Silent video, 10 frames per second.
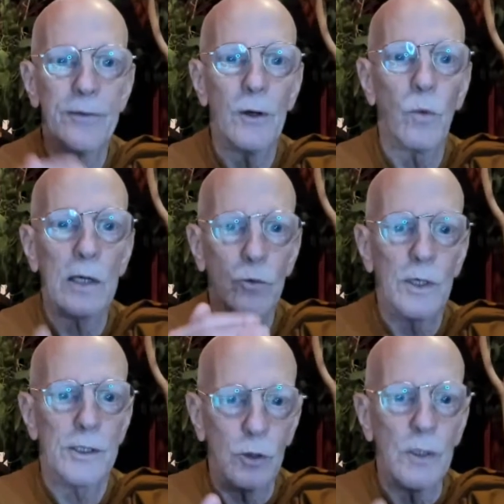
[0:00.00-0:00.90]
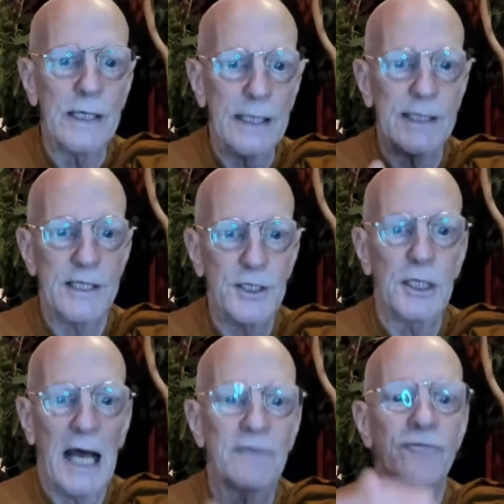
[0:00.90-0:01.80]
what we're doing in this
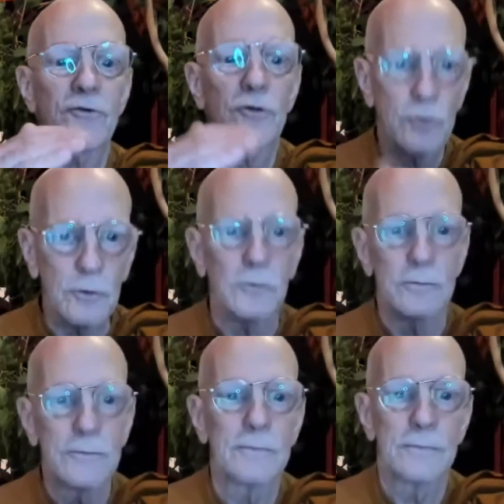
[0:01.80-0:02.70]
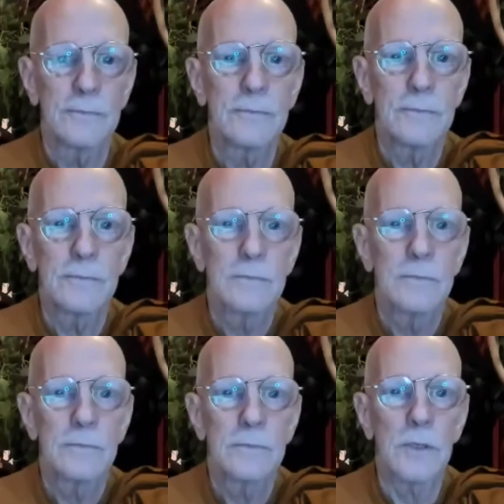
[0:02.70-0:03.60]
life too.
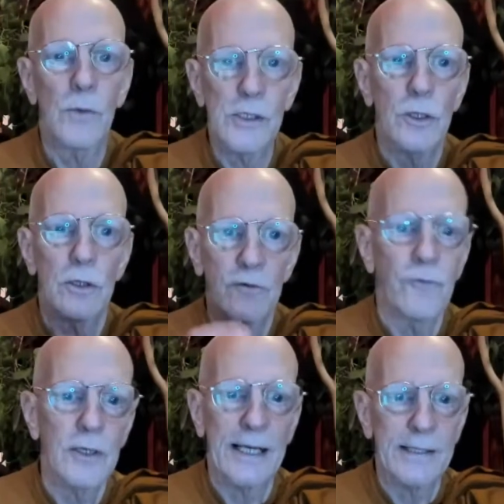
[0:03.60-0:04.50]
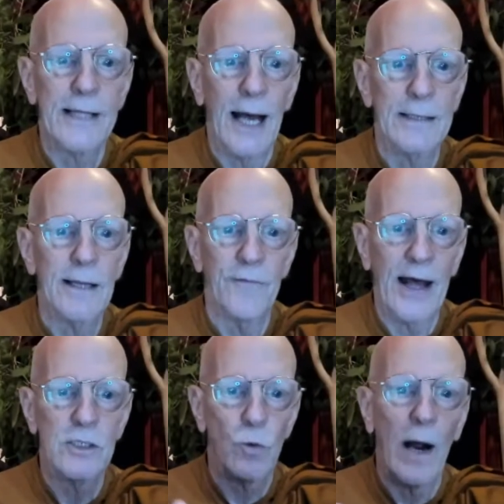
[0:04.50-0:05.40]
We shouldn't forget that. And
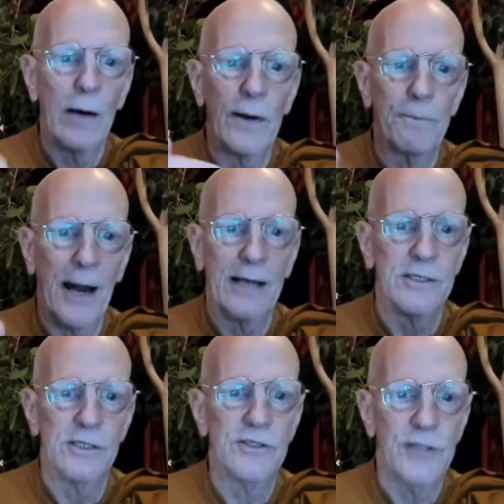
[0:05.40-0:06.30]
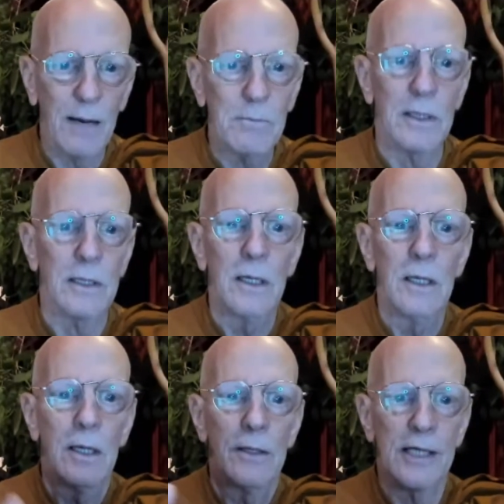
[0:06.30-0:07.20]
that's why we practice Dhamma.
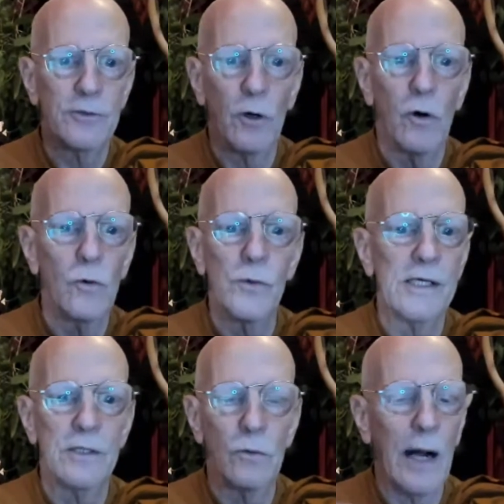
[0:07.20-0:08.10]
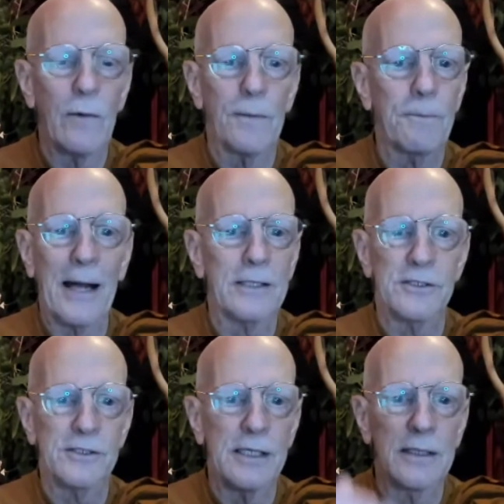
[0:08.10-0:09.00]
That's the whole reason why we're
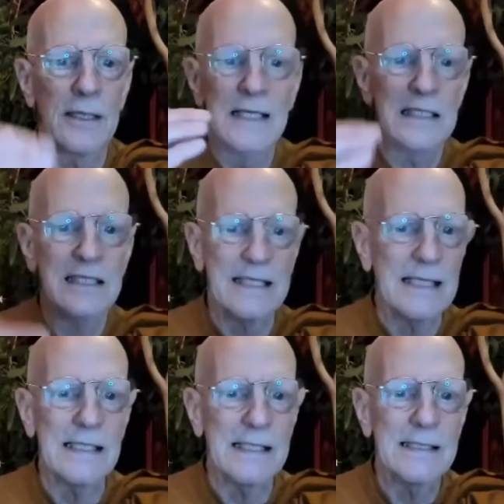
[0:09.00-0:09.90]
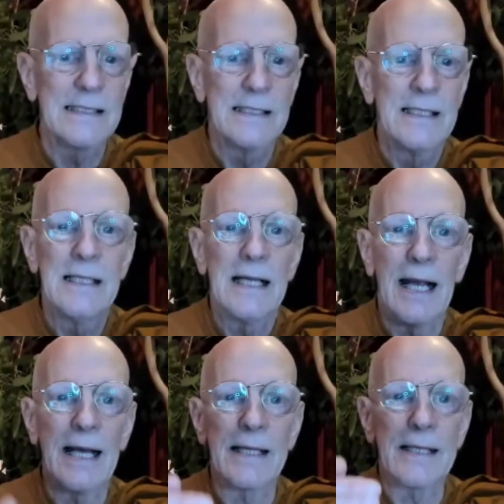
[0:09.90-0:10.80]
practicing Sila
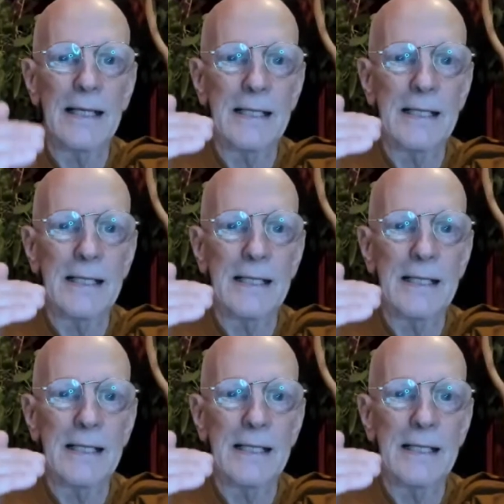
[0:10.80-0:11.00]
and,